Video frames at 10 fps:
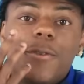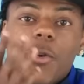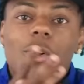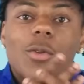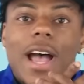
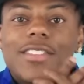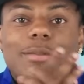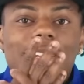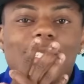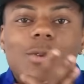Four will have
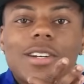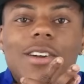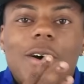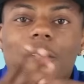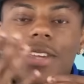to be this one
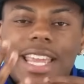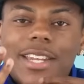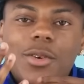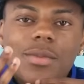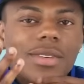called
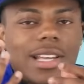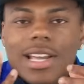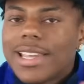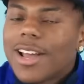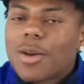Kingdom.
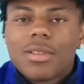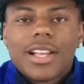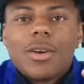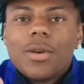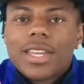Y'all don't
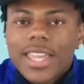probably know